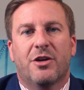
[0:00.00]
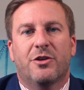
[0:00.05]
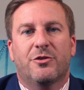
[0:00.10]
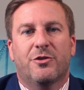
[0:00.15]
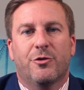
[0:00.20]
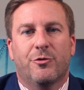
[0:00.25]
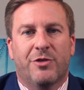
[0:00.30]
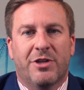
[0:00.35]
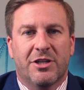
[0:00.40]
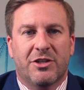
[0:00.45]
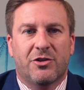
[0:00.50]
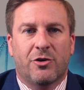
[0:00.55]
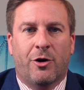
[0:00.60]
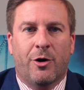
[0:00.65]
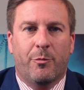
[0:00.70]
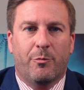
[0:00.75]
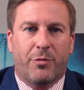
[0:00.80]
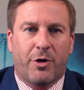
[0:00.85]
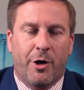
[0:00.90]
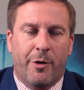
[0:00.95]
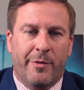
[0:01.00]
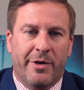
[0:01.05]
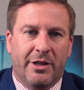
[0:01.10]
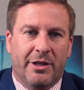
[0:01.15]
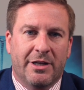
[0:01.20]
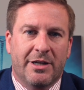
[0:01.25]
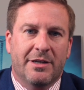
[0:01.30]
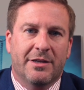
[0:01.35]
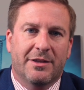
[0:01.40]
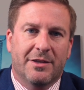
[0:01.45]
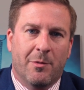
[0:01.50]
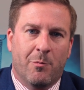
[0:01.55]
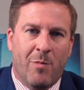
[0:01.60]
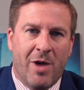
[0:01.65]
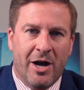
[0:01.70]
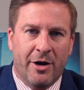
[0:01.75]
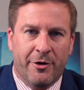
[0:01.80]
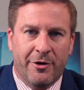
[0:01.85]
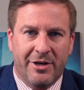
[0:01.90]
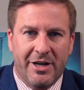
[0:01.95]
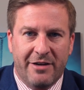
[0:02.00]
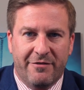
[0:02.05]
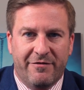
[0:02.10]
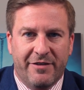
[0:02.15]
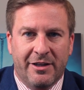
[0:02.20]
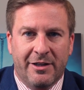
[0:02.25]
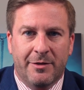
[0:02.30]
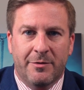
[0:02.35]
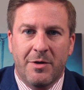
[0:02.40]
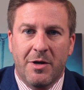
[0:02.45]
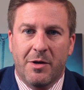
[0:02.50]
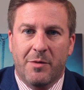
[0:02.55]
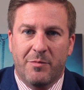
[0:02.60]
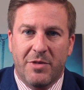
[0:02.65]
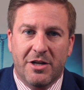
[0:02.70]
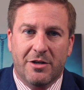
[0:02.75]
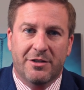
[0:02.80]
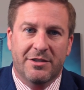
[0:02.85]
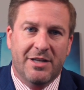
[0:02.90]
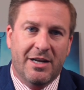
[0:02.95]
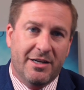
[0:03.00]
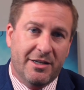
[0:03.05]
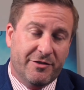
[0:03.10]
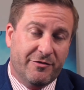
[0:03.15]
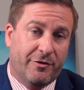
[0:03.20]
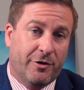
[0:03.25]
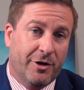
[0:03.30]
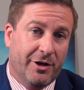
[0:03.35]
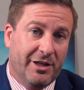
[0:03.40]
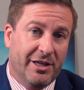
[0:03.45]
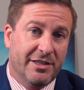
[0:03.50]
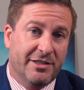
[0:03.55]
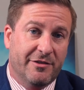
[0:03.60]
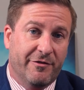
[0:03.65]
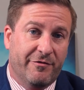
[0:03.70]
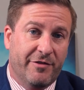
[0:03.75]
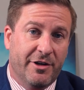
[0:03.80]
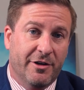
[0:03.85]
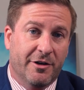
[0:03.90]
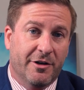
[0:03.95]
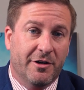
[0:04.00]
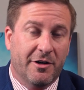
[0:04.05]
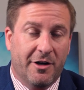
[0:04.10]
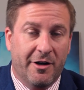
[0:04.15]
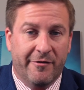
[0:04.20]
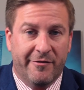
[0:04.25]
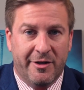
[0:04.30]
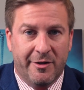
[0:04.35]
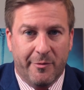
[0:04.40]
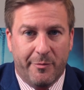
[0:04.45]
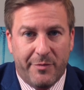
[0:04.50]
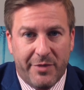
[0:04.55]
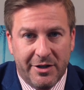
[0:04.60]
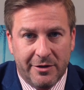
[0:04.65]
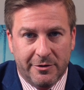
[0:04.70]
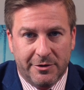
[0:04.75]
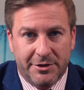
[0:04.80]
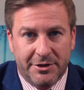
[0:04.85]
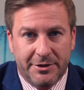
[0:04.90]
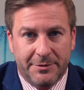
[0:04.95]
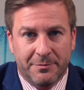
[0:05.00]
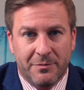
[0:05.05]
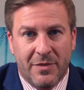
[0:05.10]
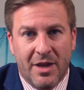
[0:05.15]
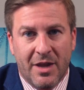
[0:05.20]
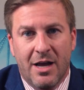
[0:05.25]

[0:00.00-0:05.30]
to disarm permanently the modern day felon because that is far less severe of a penalty.